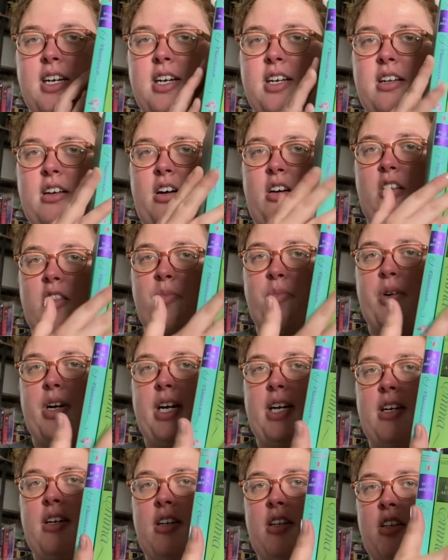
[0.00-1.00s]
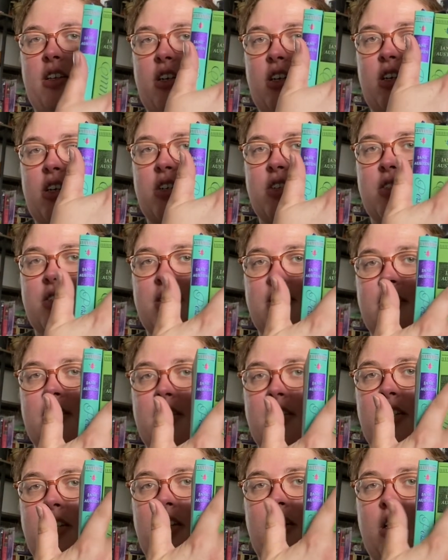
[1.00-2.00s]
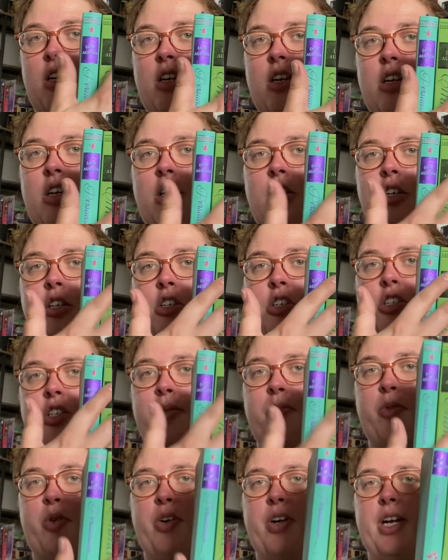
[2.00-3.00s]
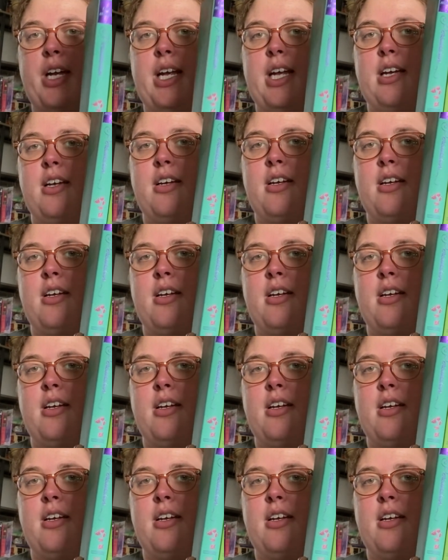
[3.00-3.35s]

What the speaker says: all the bright colors and then the shimmery.